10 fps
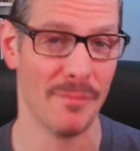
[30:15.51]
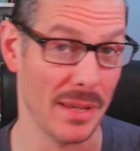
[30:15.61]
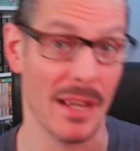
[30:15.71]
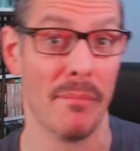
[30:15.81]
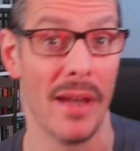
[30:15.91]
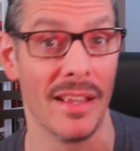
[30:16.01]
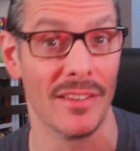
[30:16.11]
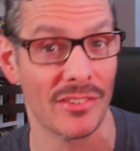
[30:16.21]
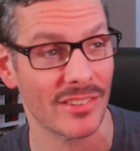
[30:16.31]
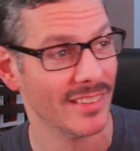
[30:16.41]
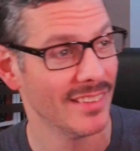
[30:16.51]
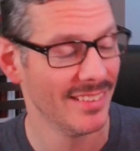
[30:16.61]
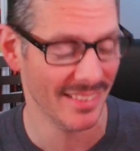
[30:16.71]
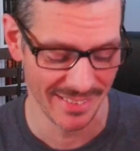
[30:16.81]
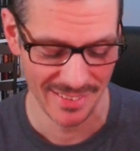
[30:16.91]
Be amazed.
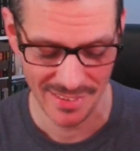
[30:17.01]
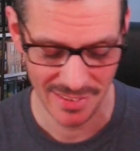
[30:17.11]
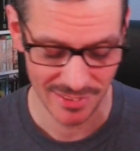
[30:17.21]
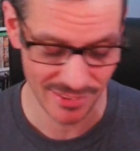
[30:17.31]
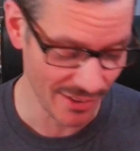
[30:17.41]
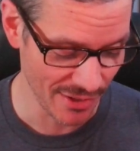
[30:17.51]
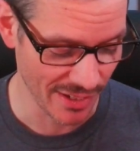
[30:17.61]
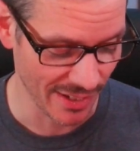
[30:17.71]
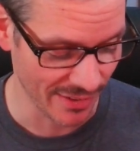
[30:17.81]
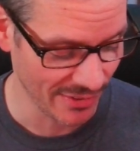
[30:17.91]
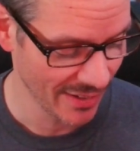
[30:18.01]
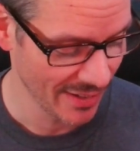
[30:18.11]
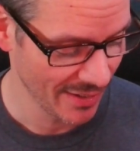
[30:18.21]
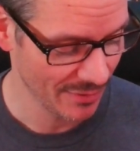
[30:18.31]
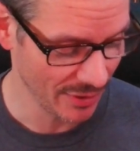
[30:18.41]
tell your kids.
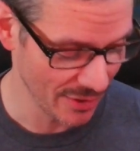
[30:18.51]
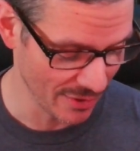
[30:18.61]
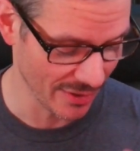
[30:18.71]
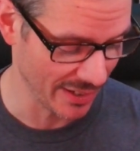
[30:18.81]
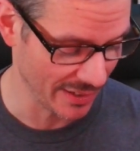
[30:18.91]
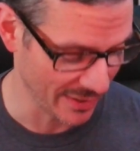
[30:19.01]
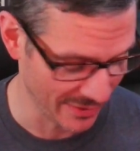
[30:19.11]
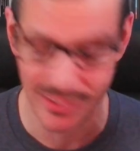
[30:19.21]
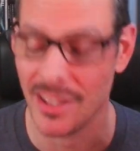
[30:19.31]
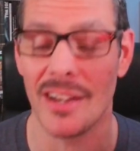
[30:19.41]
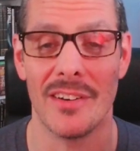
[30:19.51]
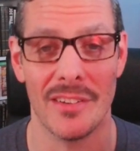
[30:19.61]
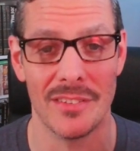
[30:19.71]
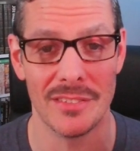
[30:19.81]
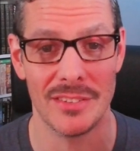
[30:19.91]
Tell your grandkids. I don't
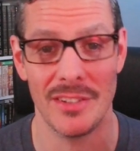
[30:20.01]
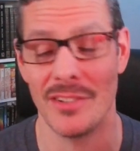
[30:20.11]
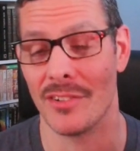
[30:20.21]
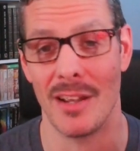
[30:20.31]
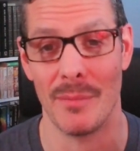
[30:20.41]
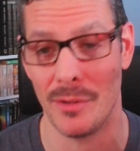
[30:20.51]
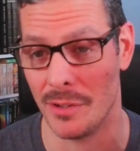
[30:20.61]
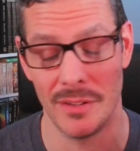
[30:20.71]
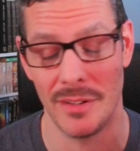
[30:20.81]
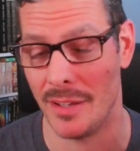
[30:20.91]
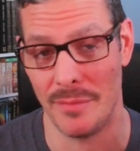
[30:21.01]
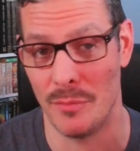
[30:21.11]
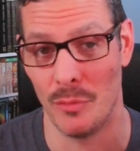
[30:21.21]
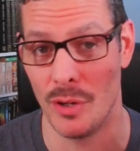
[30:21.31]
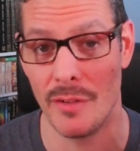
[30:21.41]
know. Tell your grandpa. I,
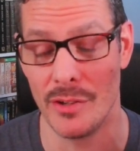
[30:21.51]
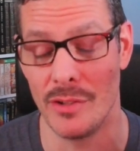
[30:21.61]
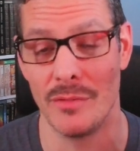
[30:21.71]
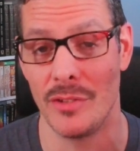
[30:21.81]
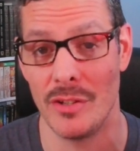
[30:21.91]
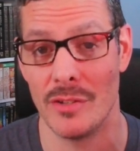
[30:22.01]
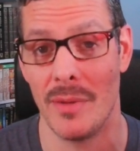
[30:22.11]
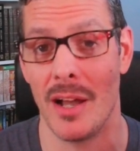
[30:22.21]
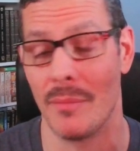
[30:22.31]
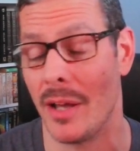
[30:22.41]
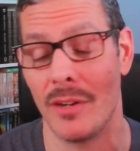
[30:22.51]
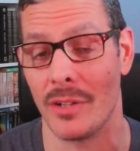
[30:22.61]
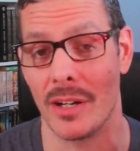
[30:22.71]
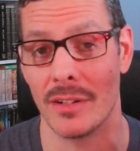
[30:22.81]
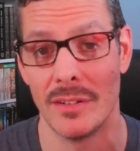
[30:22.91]
whatever you tell your mom. I don't
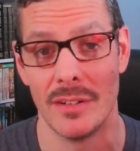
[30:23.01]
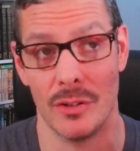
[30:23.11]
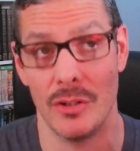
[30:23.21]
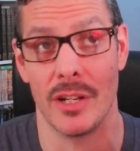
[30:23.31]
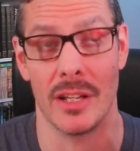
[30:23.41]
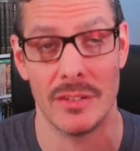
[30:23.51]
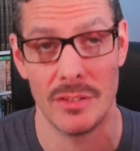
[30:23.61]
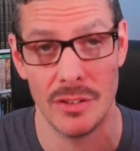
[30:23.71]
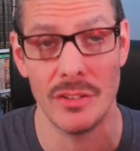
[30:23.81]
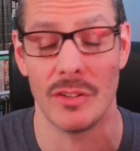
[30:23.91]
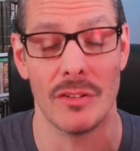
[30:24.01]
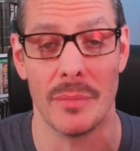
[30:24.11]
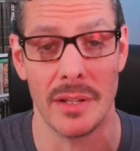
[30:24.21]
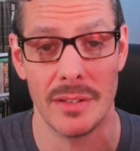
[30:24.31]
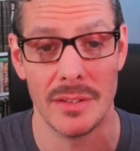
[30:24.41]
care. Or your dad. You can tell
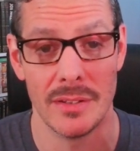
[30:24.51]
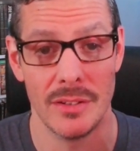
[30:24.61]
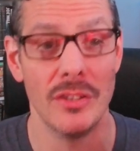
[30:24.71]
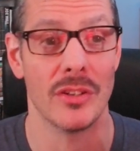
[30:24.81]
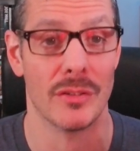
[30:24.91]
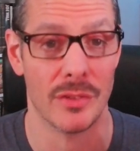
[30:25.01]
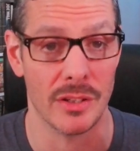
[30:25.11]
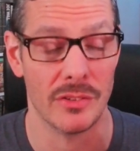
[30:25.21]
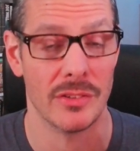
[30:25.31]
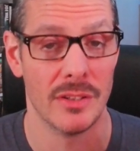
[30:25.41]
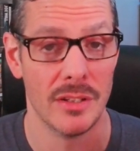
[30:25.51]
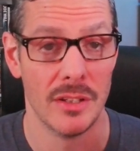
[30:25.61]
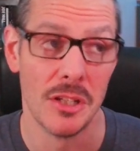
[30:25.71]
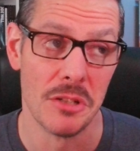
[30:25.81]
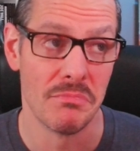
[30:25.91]
anybody. You can tell your friends.
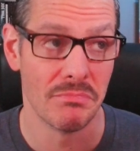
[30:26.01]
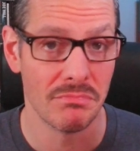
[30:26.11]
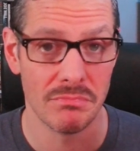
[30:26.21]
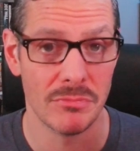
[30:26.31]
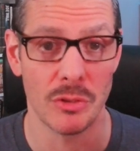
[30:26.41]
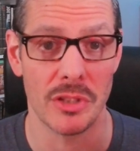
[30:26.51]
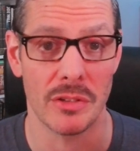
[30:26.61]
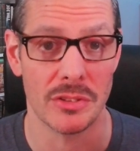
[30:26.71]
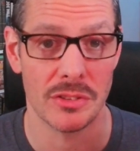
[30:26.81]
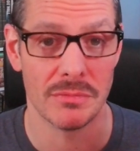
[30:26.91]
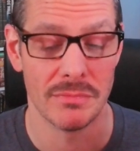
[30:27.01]
No secrets.